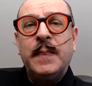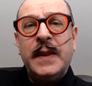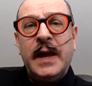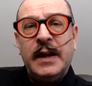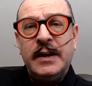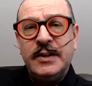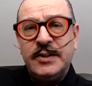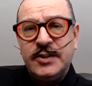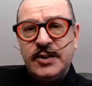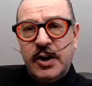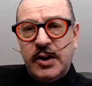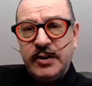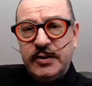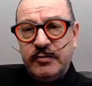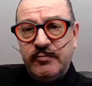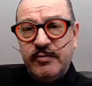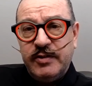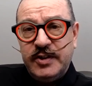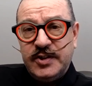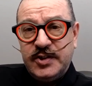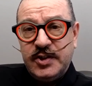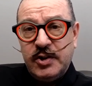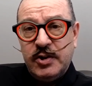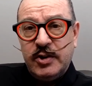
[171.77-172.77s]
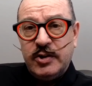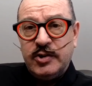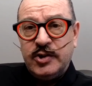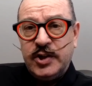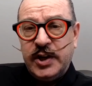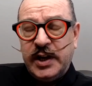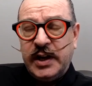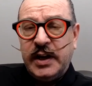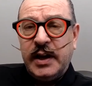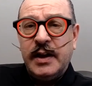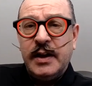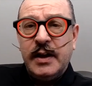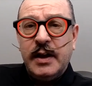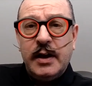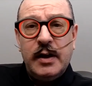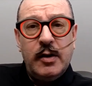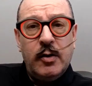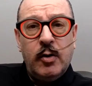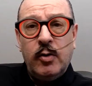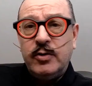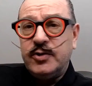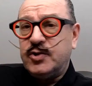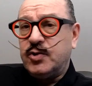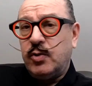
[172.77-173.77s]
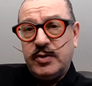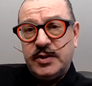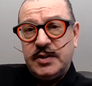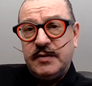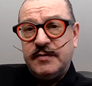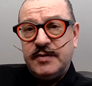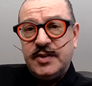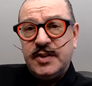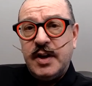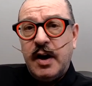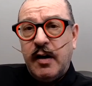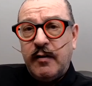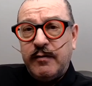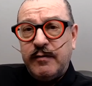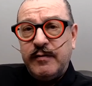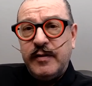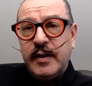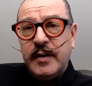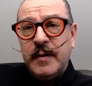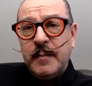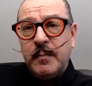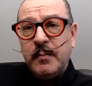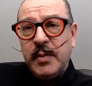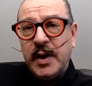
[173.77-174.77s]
And I started researching all sorts of stuff,